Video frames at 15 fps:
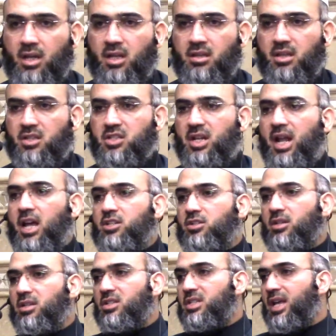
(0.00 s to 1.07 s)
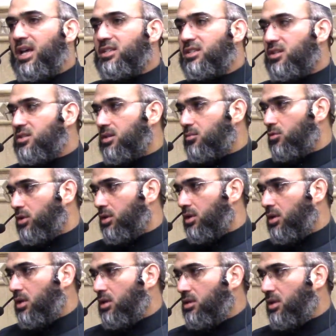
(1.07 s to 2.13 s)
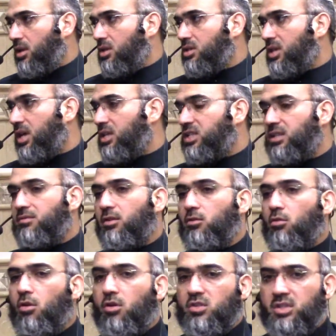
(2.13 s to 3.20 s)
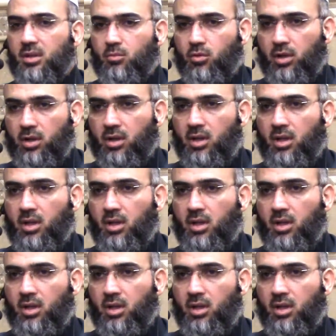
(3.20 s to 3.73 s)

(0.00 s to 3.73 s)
there's a natural disaster somewhere, there is a civil war somewhere,